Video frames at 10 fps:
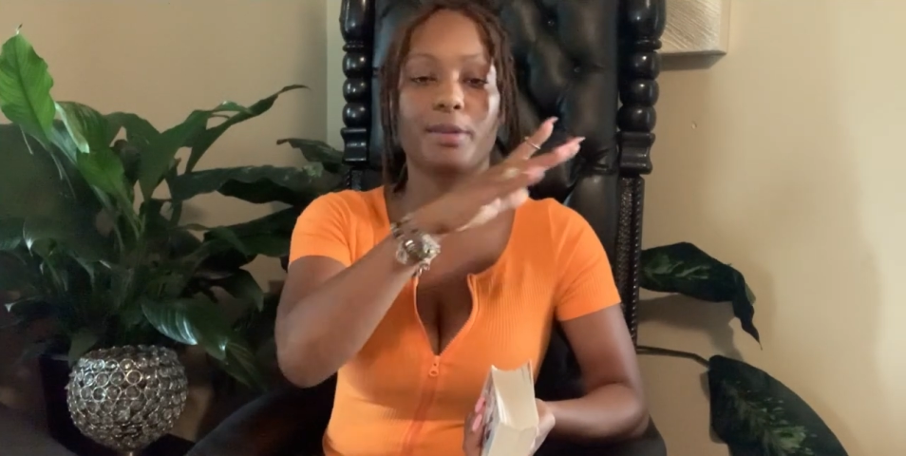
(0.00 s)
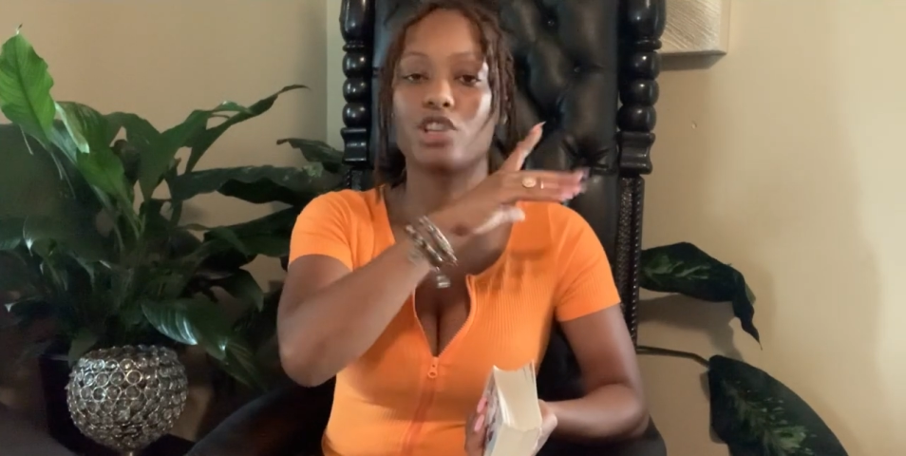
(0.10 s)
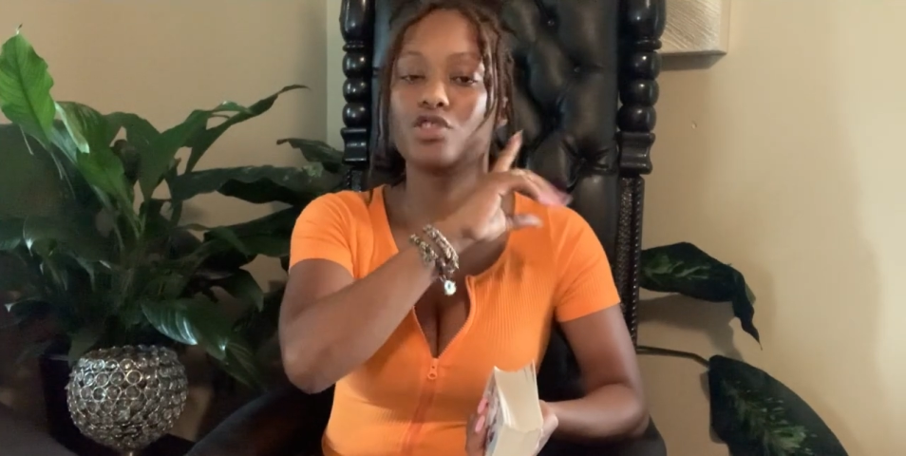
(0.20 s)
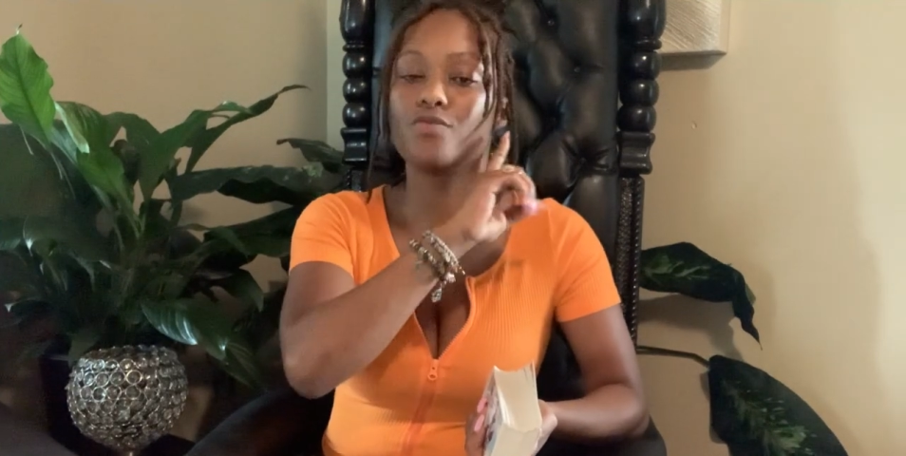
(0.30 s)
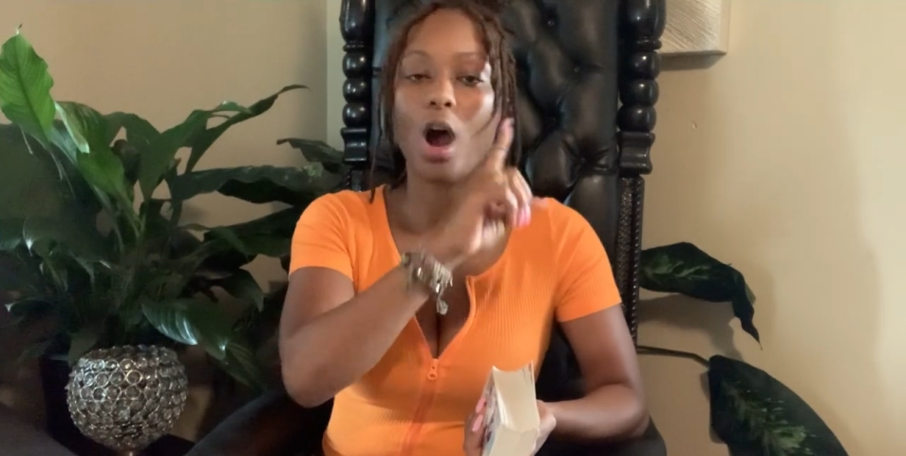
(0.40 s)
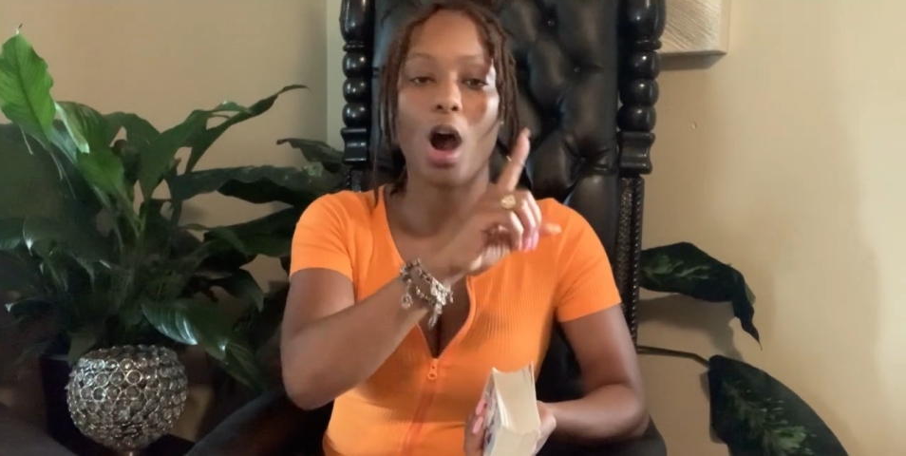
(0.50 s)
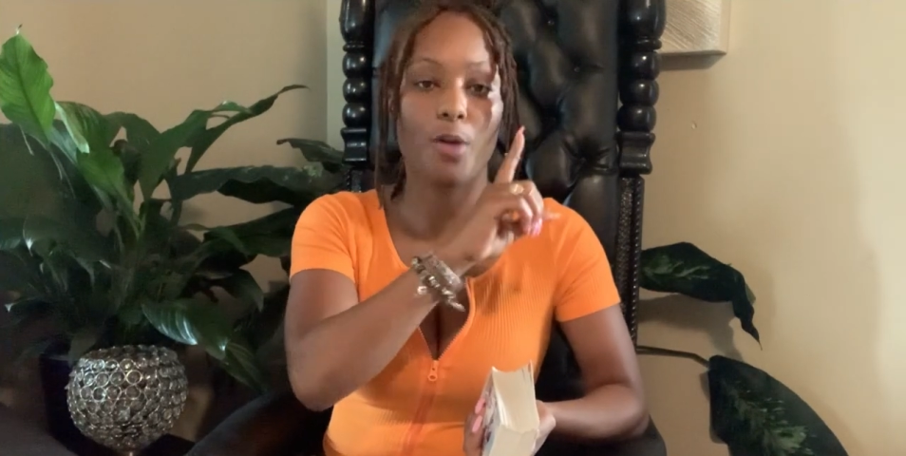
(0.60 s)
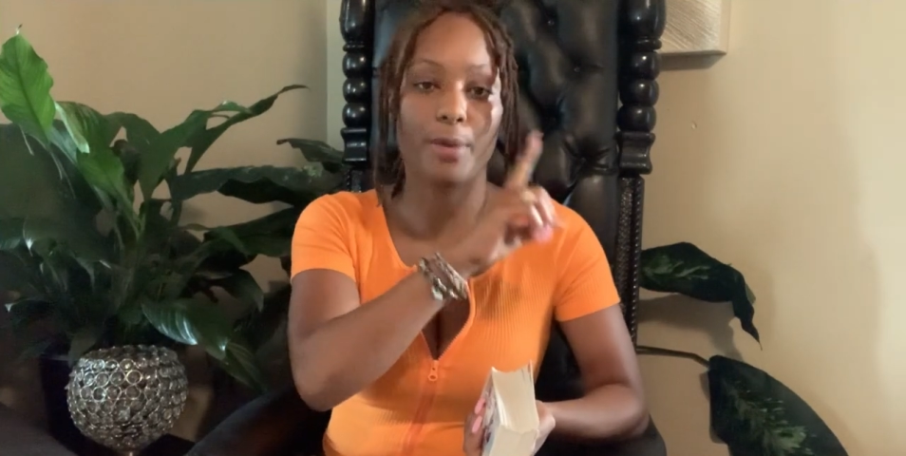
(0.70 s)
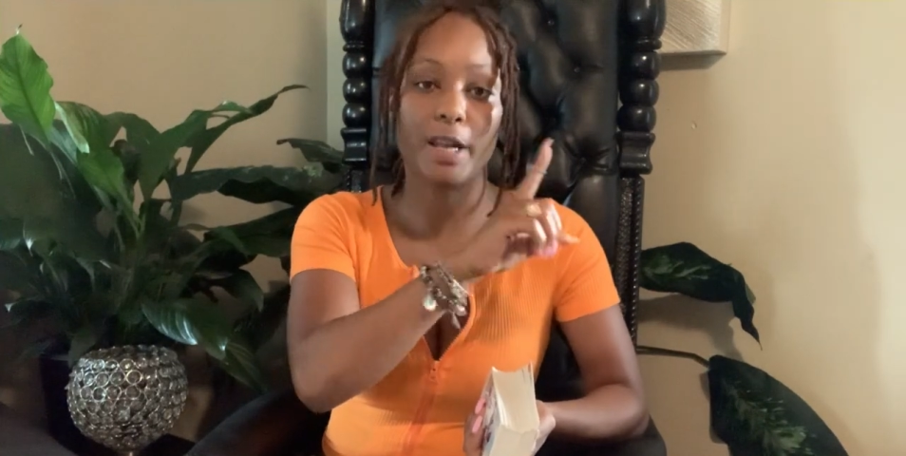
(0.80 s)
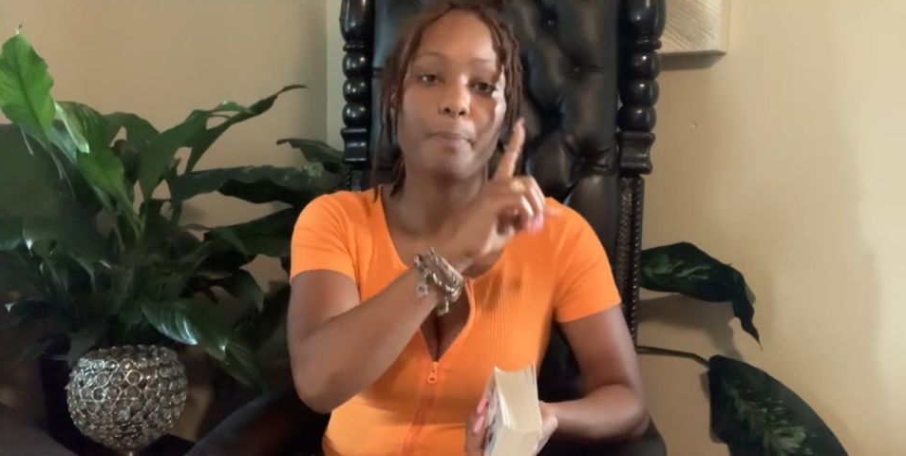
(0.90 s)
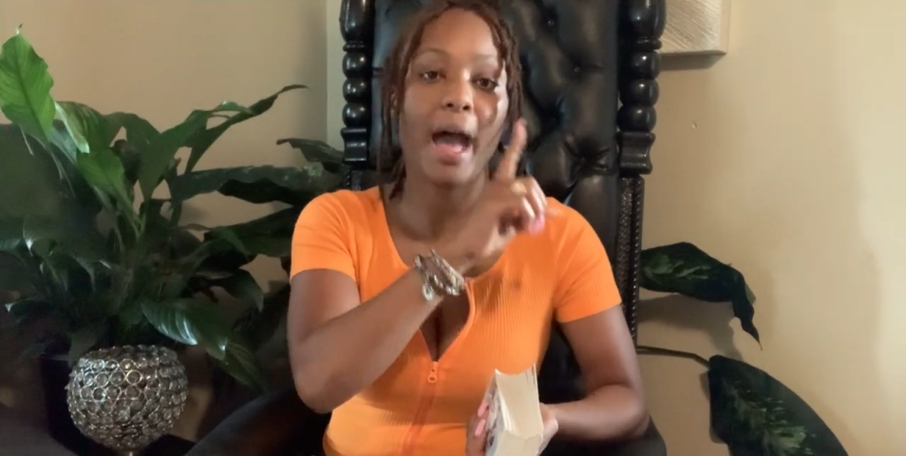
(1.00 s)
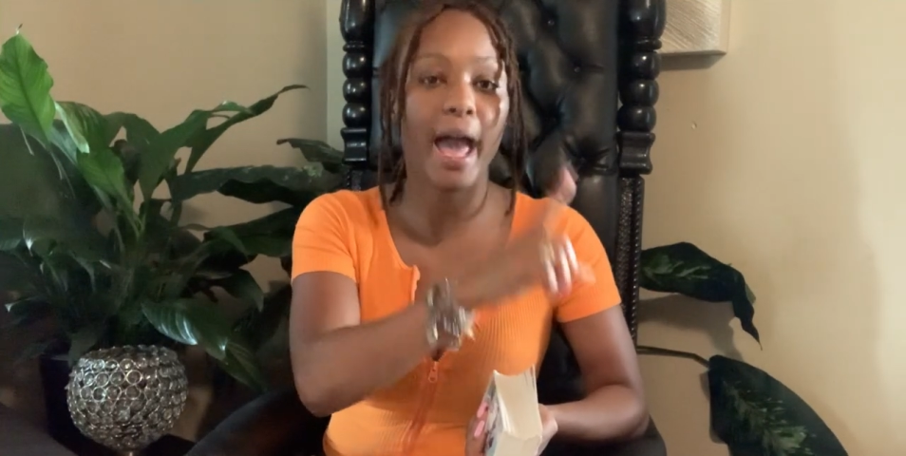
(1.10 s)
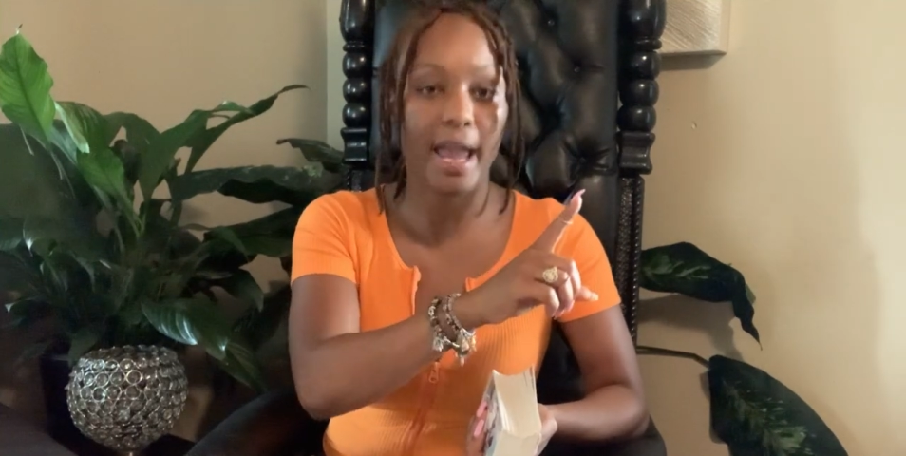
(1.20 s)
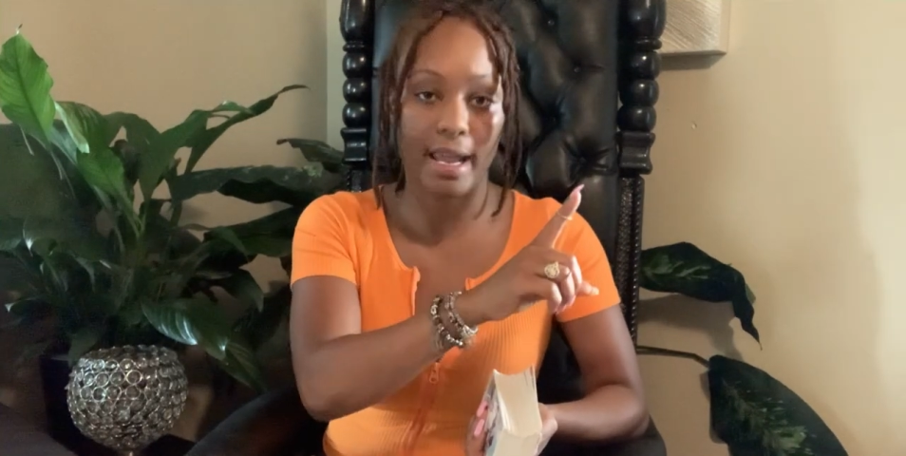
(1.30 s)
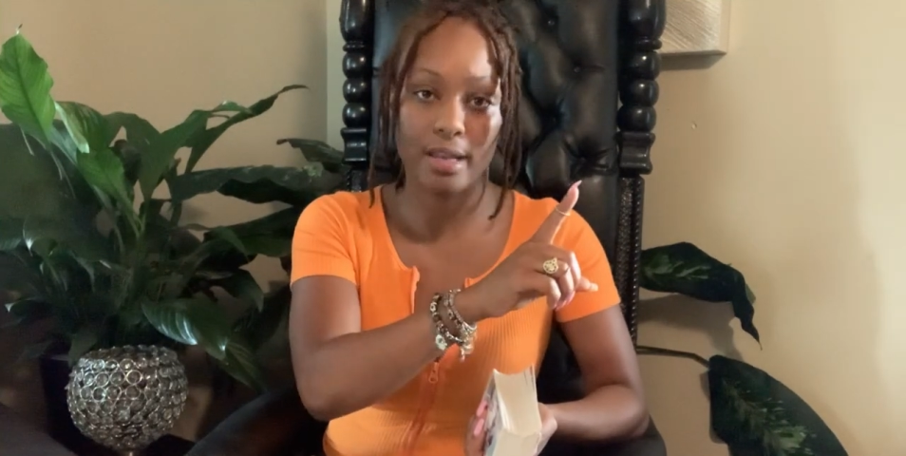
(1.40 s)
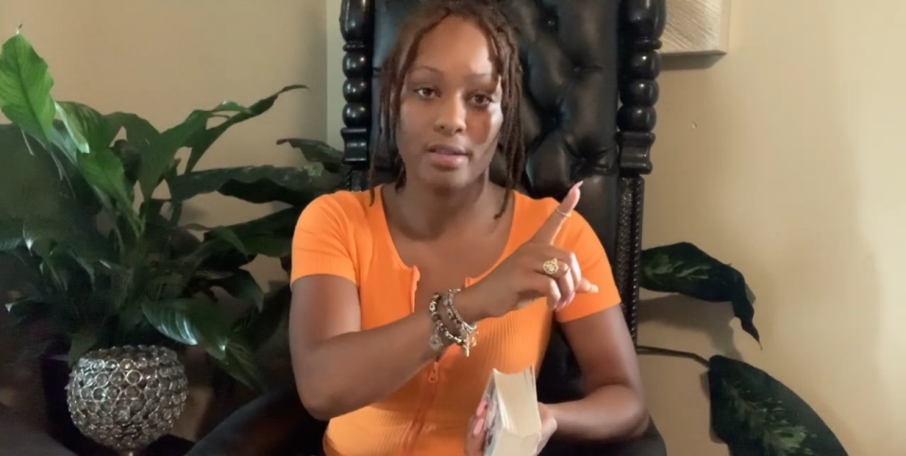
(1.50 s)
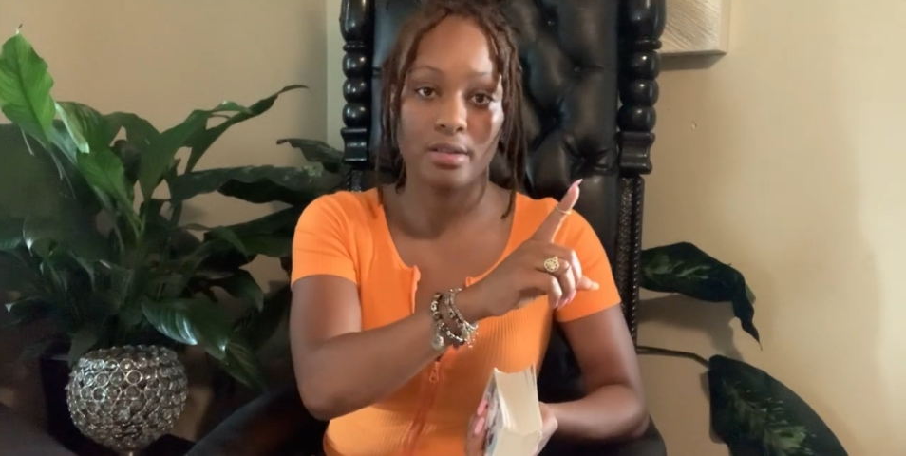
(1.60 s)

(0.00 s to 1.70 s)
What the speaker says: because you've already paid